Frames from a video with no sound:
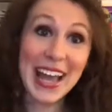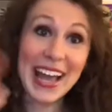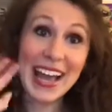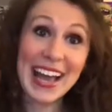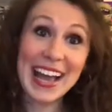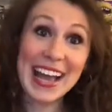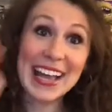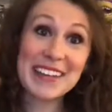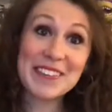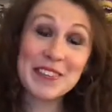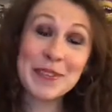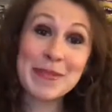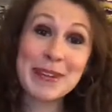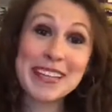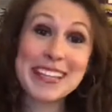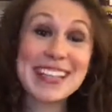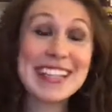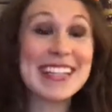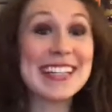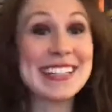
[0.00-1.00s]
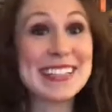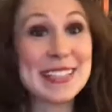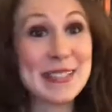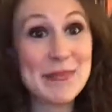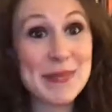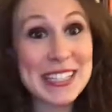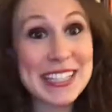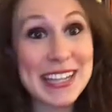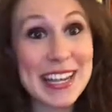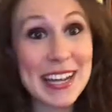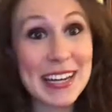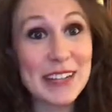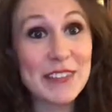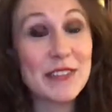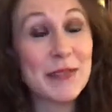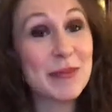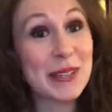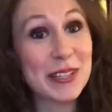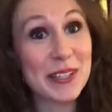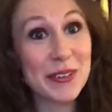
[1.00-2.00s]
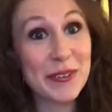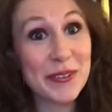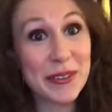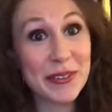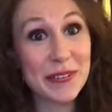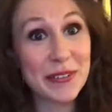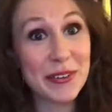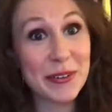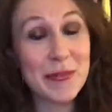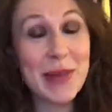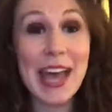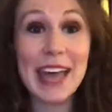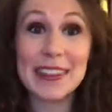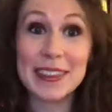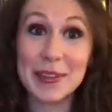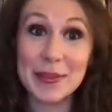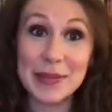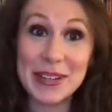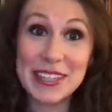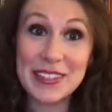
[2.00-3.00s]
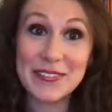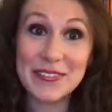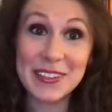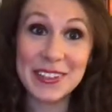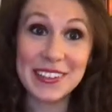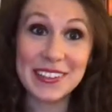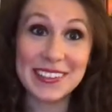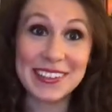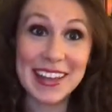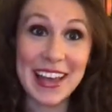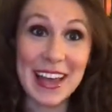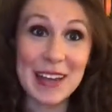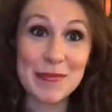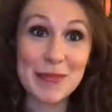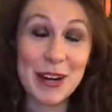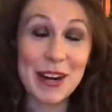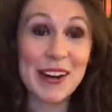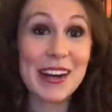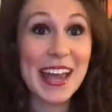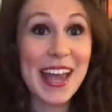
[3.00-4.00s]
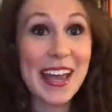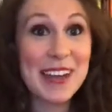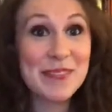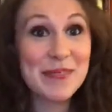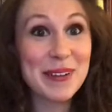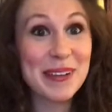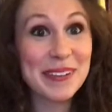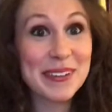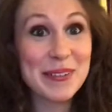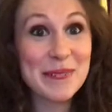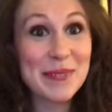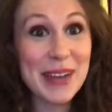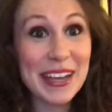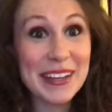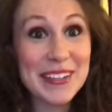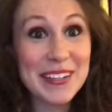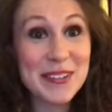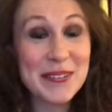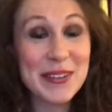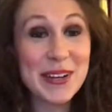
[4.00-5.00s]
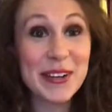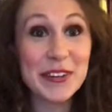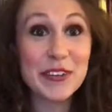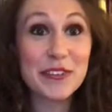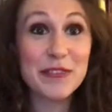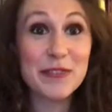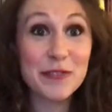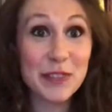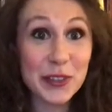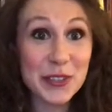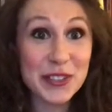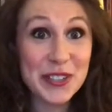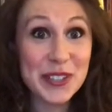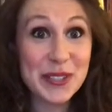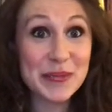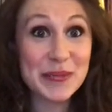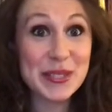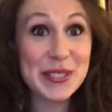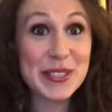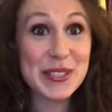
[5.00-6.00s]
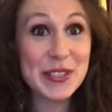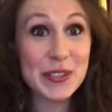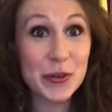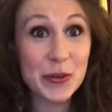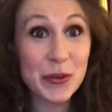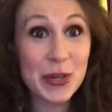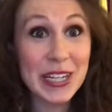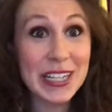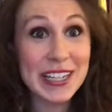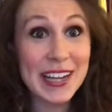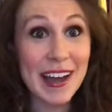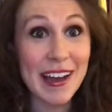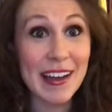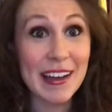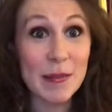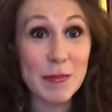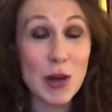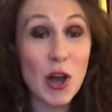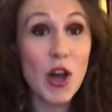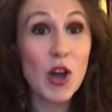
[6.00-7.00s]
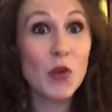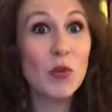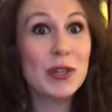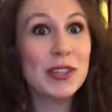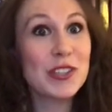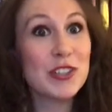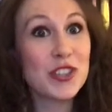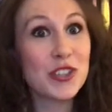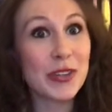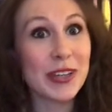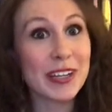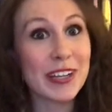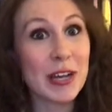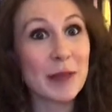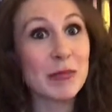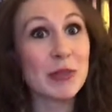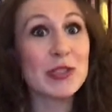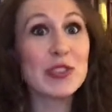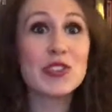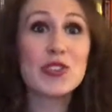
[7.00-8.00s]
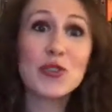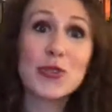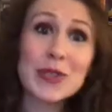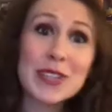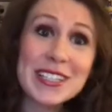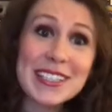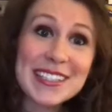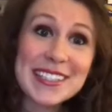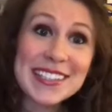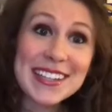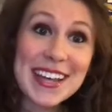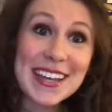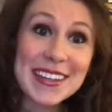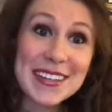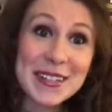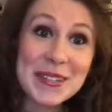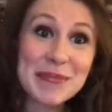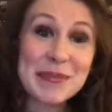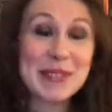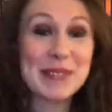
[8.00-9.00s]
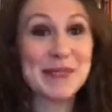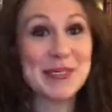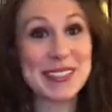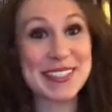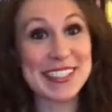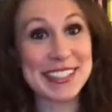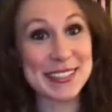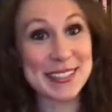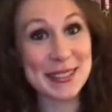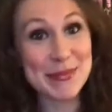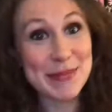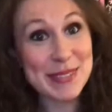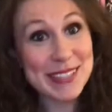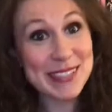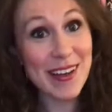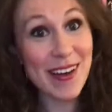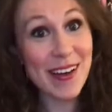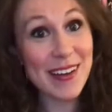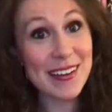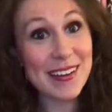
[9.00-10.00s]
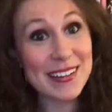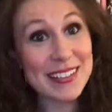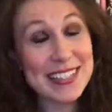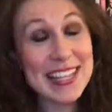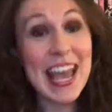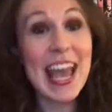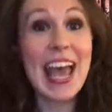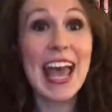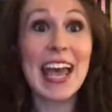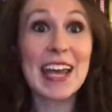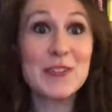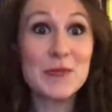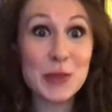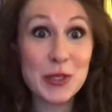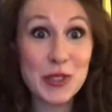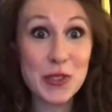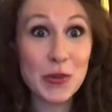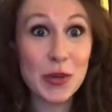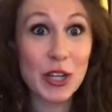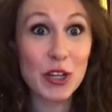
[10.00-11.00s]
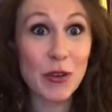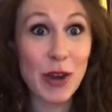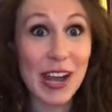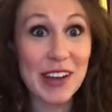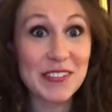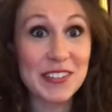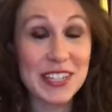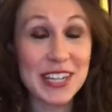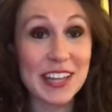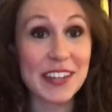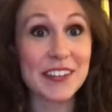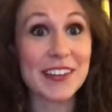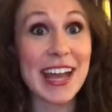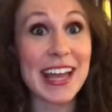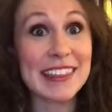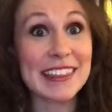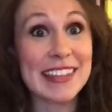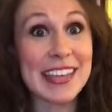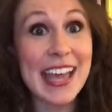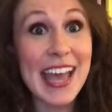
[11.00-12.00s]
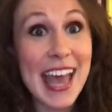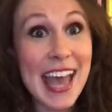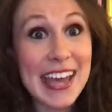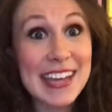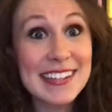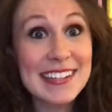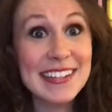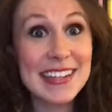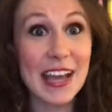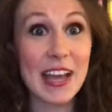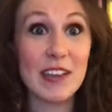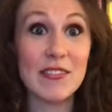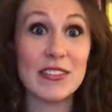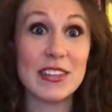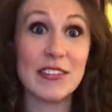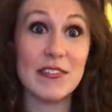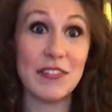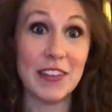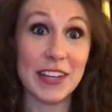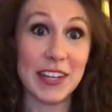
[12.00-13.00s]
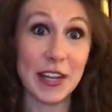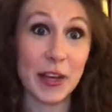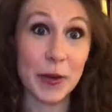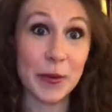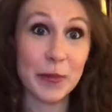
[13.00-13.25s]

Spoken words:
Hi everybody, it's Miss Annie from the Youth Room at the Wakefield Library, and welcome back to another virtual story time. We'll enjoy a couple stories together, we will sing some songs, and we'll do a craft together at the end of the video.